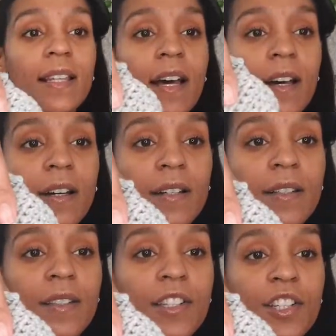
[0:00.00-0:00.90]

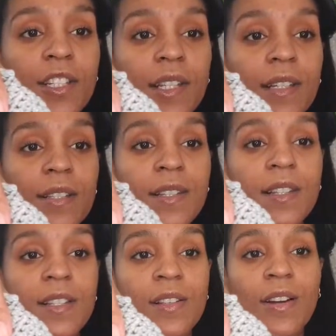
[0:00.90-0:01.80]
that she does at
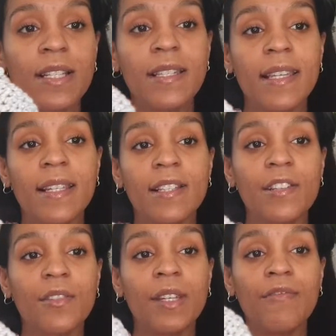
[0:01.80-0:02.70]
the sides here
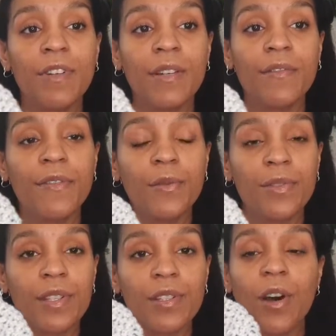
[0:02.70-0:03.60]
to
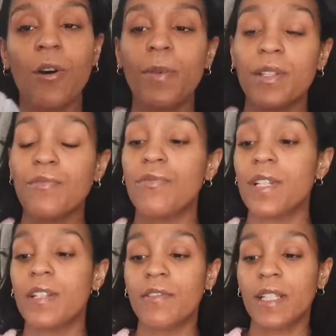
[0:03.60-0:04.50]
reinforce the top is
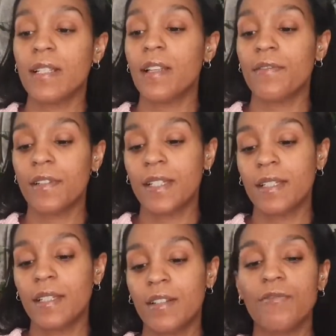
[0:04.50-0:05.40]
really, really
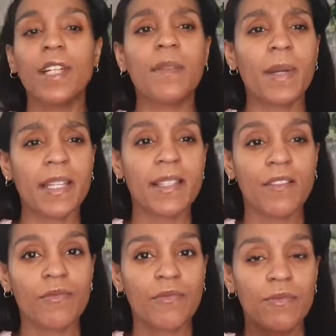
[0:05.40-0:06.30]
lovely. It really makes
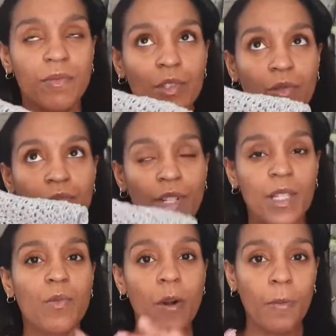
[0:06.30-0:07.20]
it look
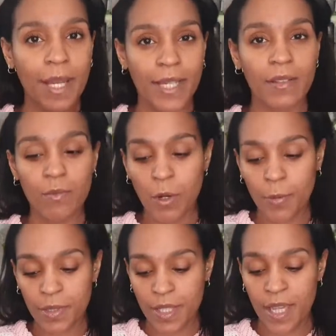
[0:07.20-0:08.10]
really well made and well
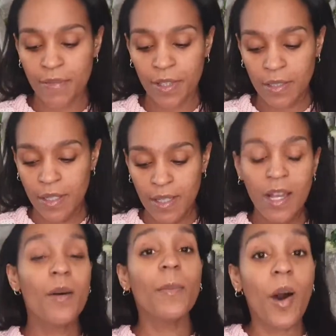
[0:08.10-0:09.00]
put together.
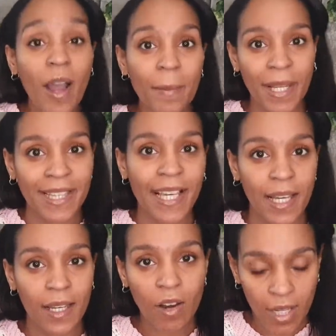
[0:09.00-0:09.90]
But I made
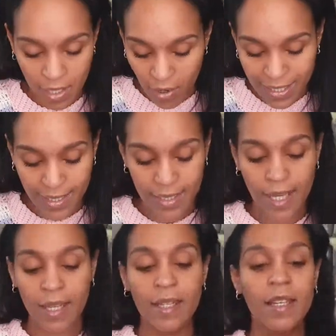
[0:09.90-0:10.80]
that. I did that.